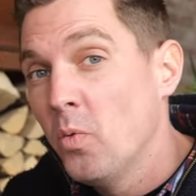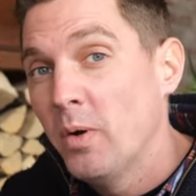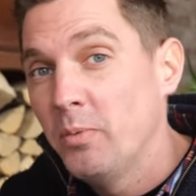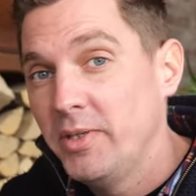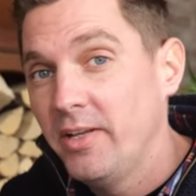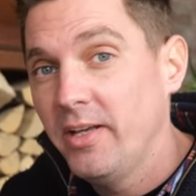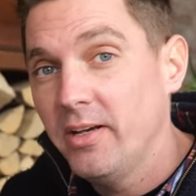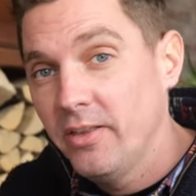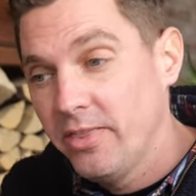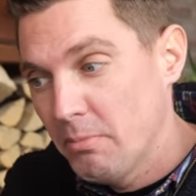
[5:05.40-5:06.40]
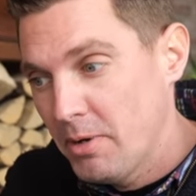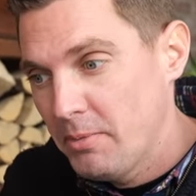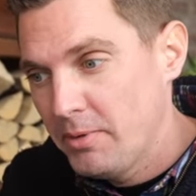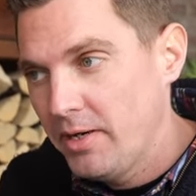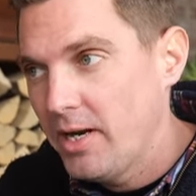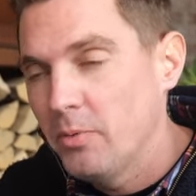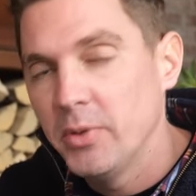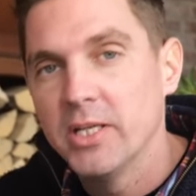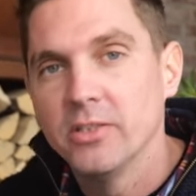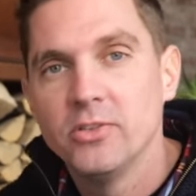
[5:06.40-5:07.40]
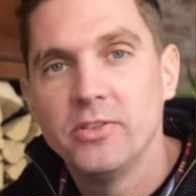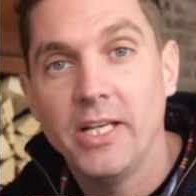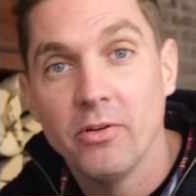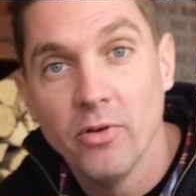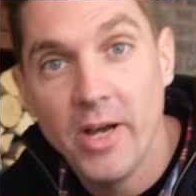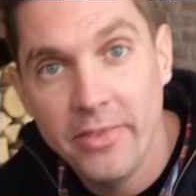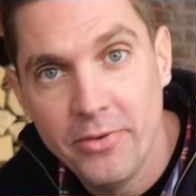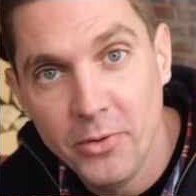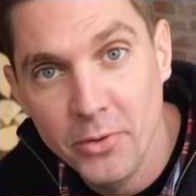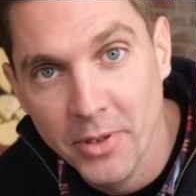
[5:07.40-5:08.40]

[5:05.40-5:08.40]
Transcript: when we take a thermometer and we can stick right through